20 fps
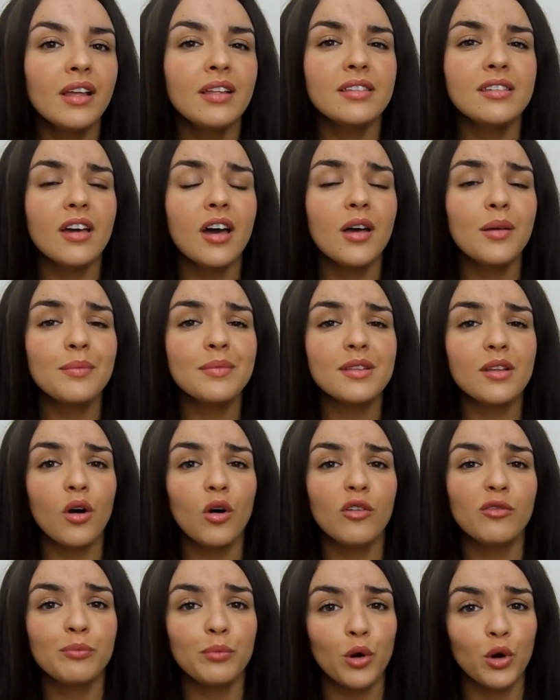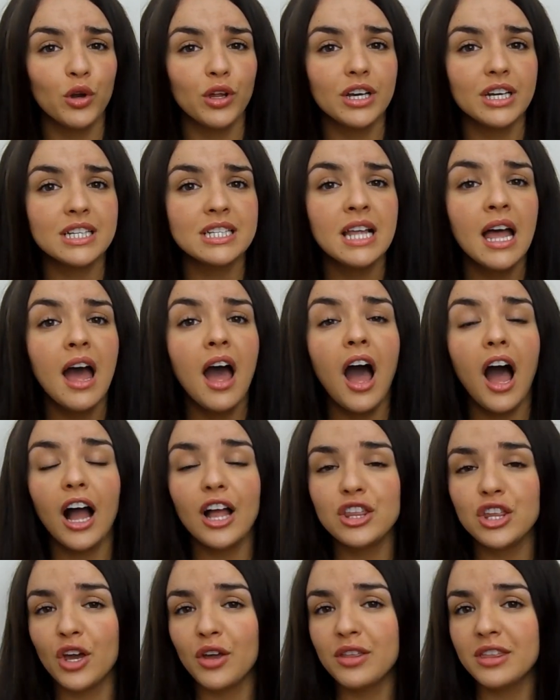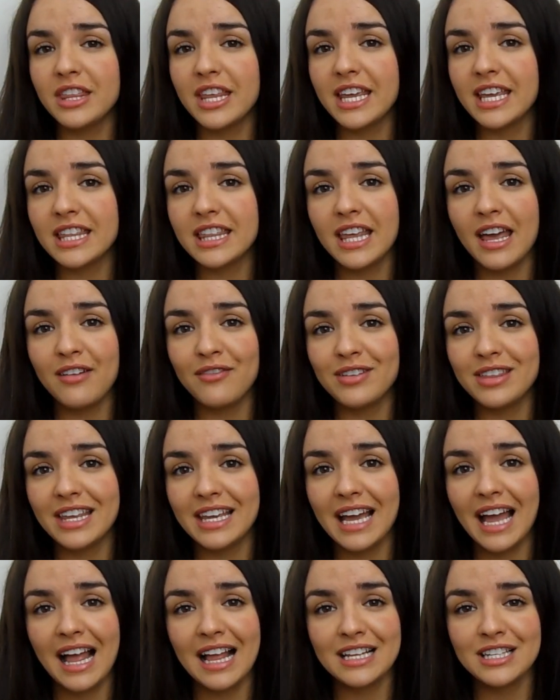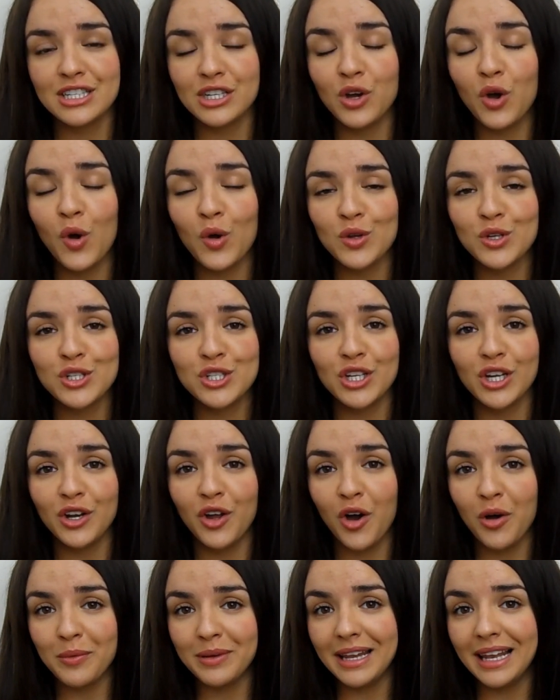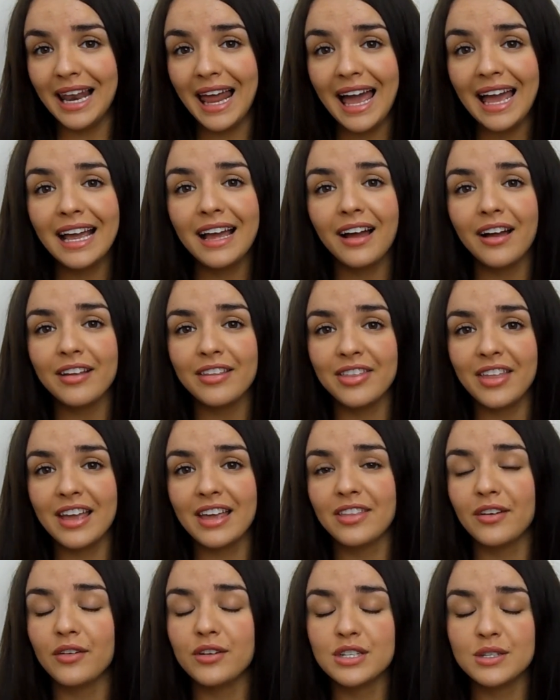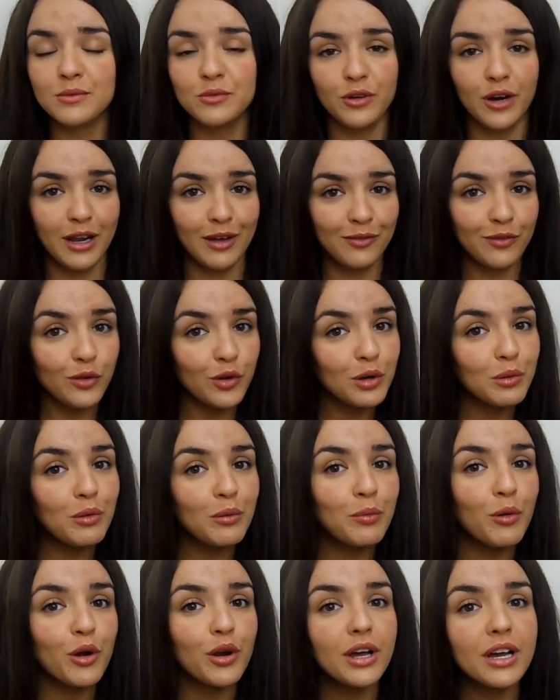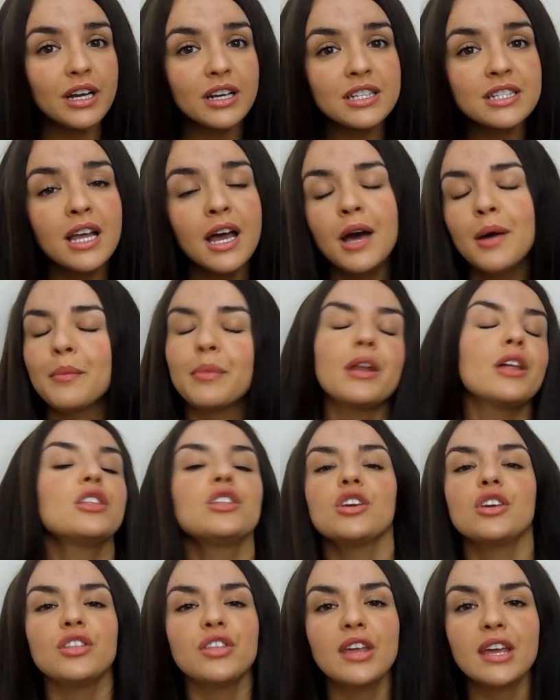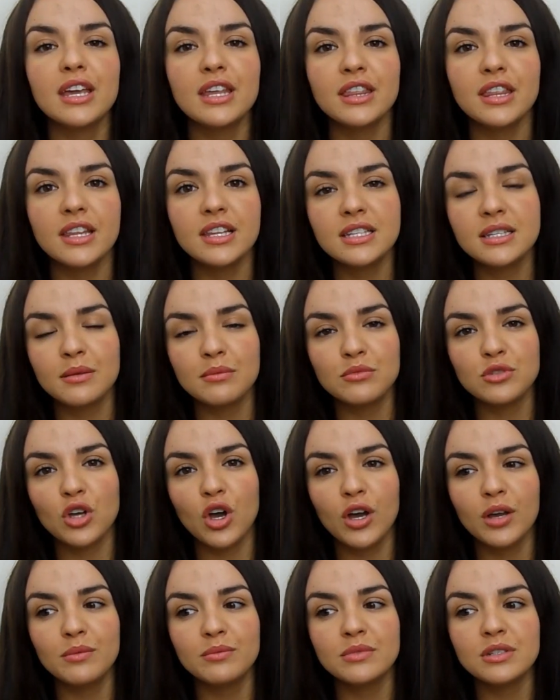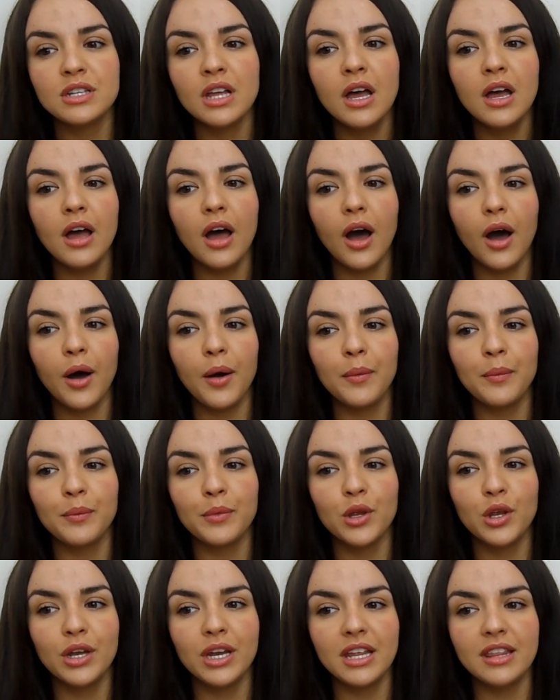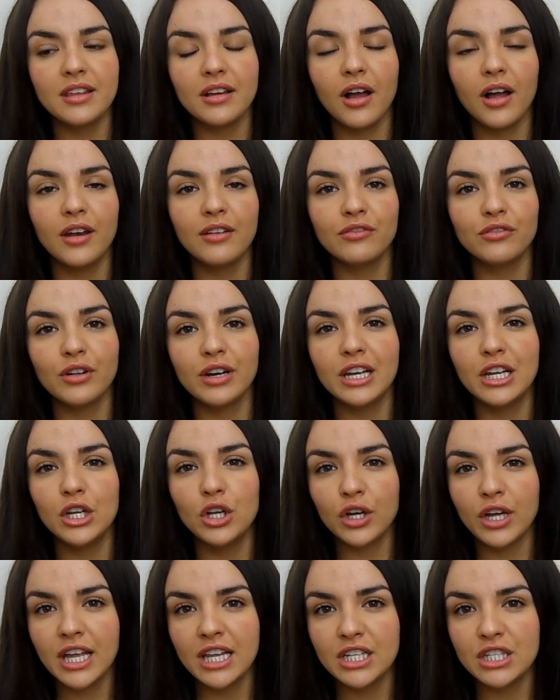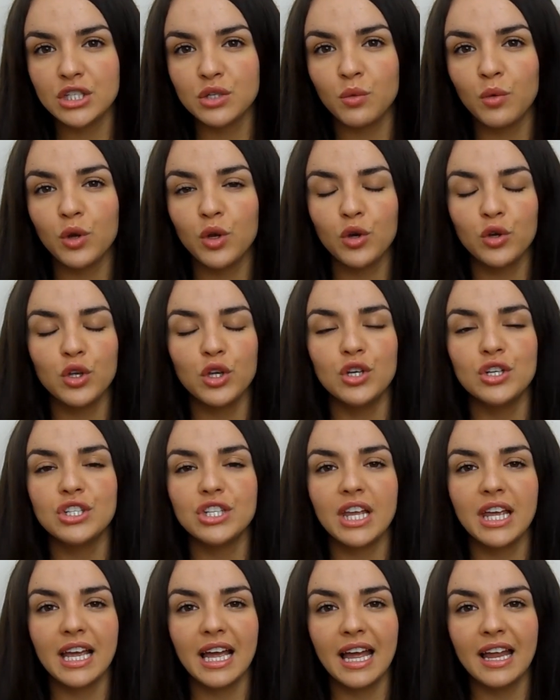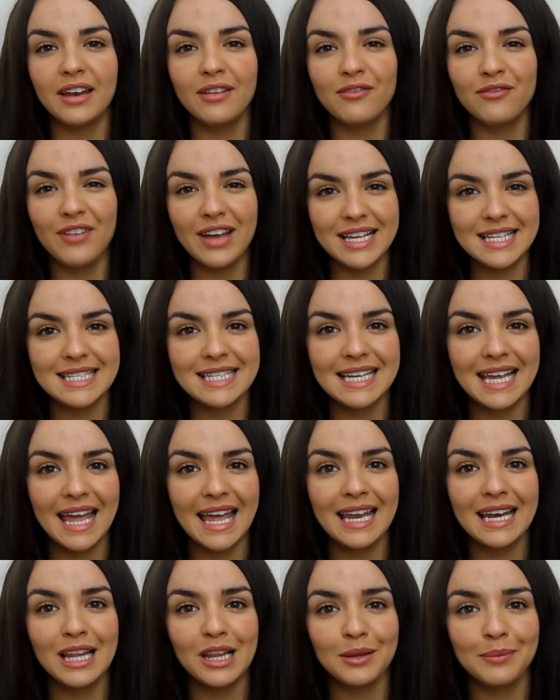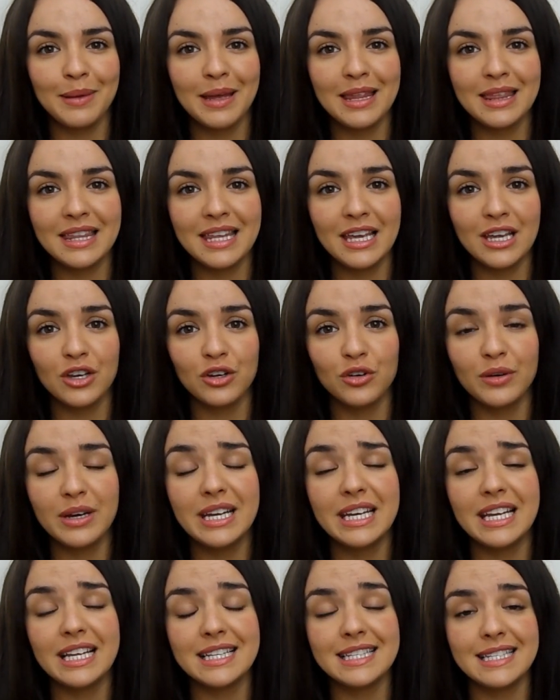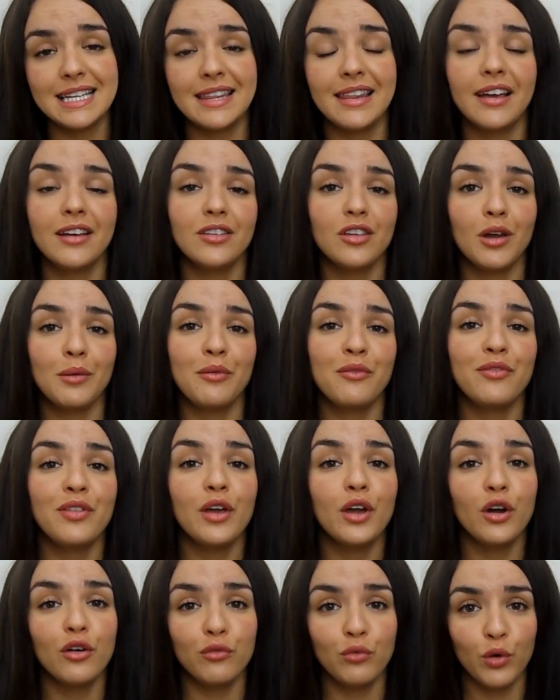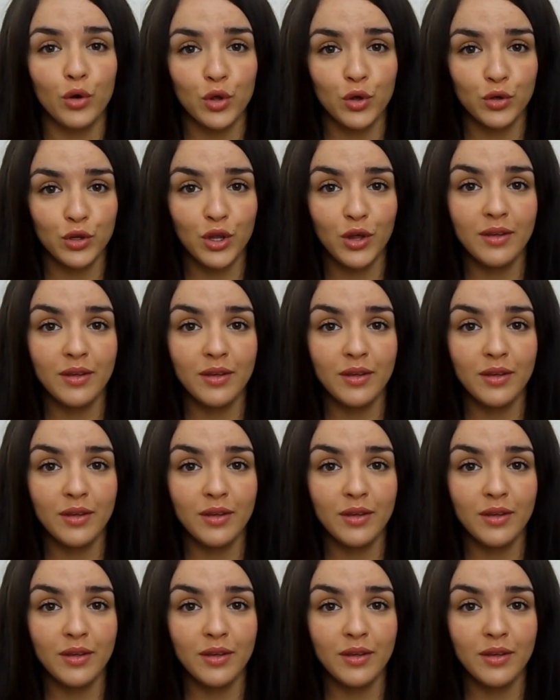In terms of products, I don't think that everything has to cost an arm and a leg. I think there are some great affordable products, but I do think that sometimes um, you need to kind of really look into what you're using and investigate a little bit the ingredients and that type of thing of what you're